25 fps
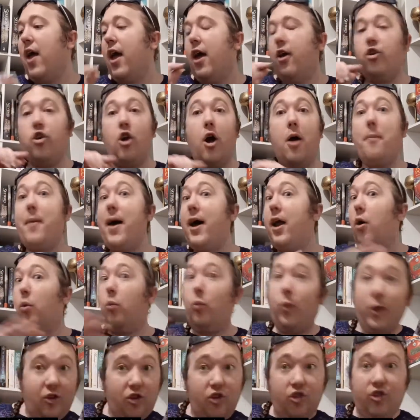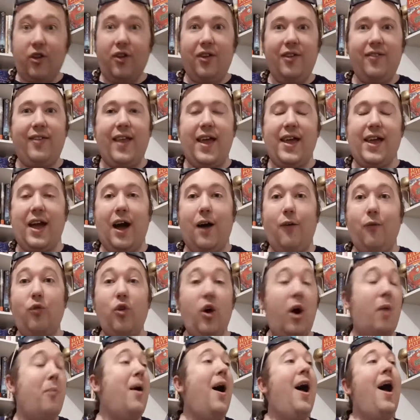no matter which series they come
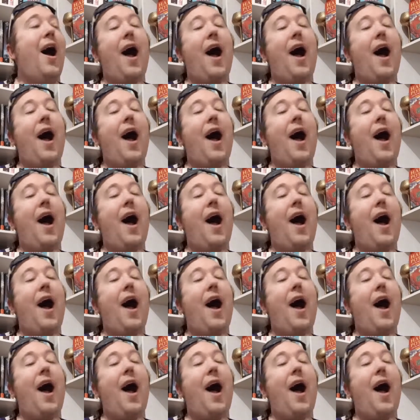from,